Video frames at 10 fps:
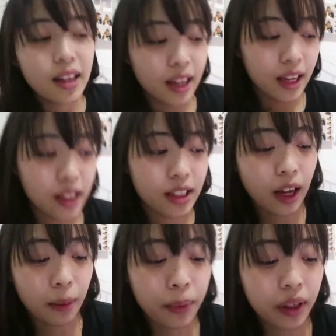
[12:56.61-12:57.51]
and
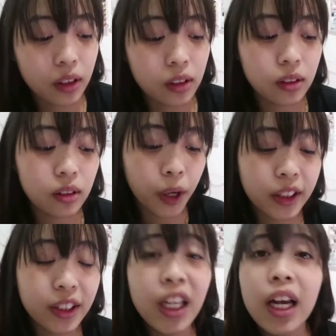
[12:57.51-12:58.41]

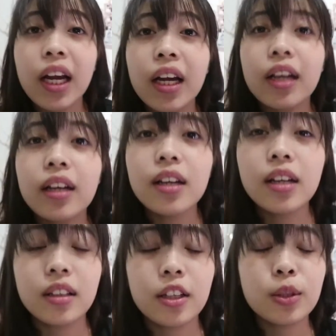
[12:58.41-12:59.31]
nakipag-partner,
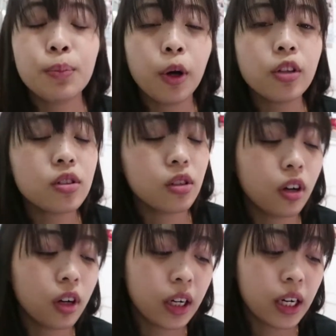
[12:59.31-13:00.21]

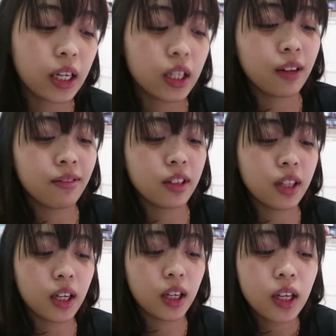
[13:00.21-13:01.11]
nag-sponsor, and
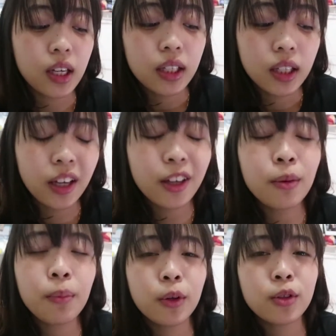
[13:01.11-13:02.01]
everything. Thank
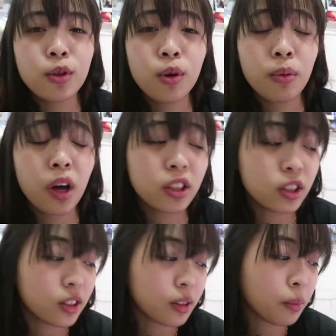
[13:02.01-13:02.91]
you po so
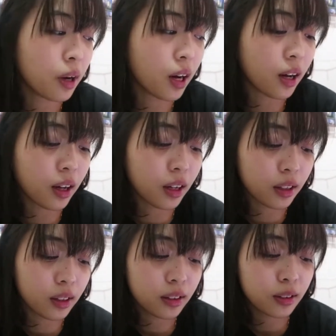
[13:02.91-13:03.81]
much sa
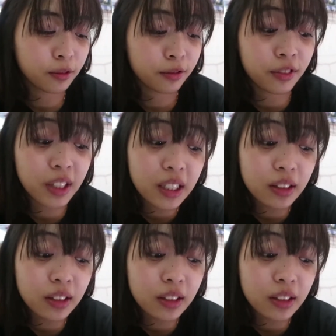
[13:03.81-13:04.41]
mga free